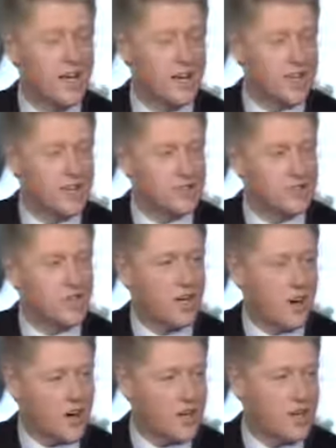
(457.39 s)
it is
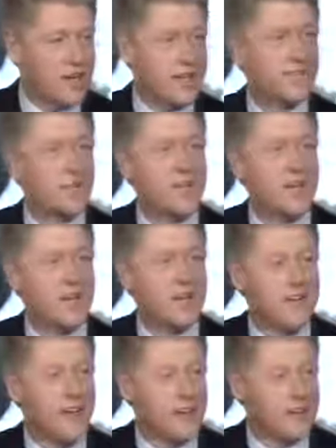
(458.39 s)
heartening
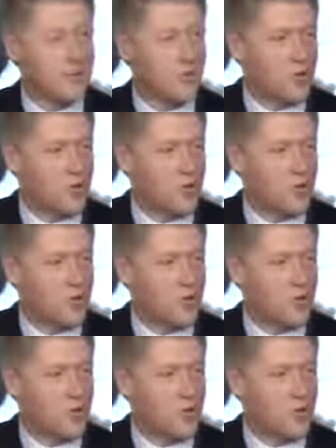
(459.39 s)
that in the